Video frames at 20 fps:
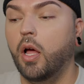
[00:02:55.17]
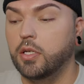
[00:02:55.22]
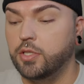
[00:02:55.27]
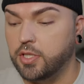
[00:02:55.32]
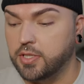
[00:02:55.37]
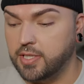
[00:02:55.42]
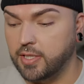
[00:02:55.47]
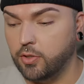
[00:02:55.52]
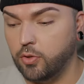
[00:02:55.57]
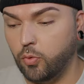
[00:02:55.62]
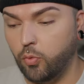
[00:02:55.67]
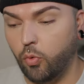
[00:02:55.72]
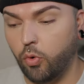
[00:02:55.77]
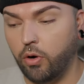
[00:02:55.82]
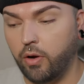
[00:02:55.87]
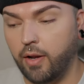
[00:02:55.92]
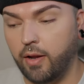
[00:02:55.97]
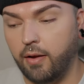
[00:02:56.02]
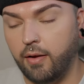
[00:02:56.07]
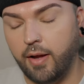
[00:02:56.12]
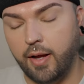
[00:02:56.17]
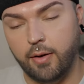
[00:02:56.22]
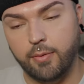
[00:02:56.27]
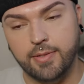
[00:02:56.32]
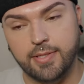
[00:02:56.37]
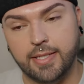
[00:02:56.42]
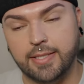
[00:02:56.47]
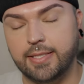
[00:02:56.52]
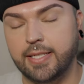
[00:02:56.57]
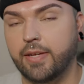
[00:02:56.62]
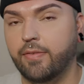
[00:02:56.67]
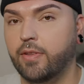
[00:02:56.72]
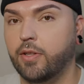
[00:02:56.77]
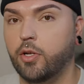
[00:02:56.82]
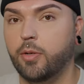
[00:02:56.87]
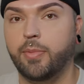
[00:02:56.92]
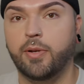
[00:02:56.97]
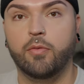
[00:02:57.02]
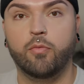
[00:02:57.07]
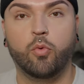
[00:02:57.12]
Just a little warning. I always like to give a
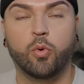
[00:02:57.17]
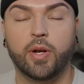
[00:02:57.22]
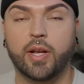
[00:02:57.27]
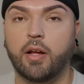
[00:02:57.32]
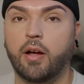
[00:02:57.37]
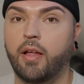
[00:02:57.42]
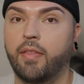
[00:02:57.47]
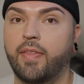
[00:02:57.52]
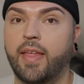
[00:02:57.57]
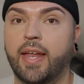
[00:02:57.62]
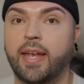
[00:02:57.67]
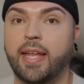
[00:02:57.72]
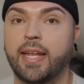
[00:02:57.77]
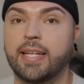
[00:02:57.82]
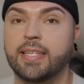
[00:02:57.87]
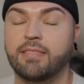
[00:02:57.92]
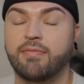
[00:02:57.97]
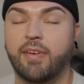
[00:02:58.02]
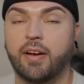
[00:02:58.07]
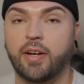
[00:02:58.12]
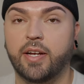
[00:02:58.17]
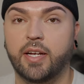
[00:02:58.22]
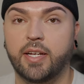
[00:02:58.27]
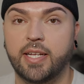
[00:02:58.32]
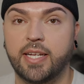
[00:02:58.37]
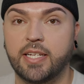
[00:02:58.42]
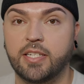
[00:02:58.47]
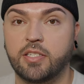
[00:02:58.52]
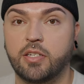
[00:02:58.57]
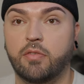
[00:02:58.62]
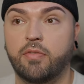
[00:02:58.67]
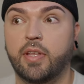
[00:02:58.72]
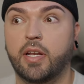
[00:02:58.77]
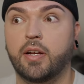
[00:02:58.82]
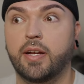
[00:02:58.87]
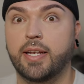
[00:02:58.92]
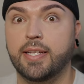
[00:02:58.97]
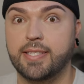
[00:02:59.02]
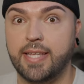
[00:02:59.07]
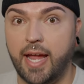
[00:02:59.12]
little bit of warning on that. It is very unhinged over
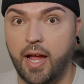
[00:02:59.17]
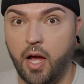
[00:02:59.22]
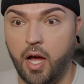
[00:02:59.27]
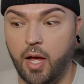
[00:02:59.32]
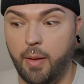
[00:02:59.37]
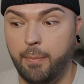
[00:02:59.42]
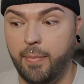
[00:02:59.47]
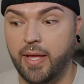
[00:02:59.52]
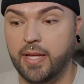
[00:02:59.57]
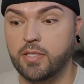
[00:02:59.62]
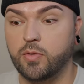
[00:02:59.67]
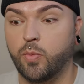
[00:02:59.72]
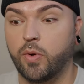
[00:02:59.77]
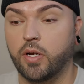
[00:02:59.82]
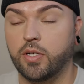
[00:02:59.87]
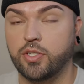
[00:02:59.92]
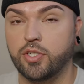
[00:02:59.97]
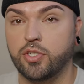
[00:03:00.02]
there. It is a hot mess. We are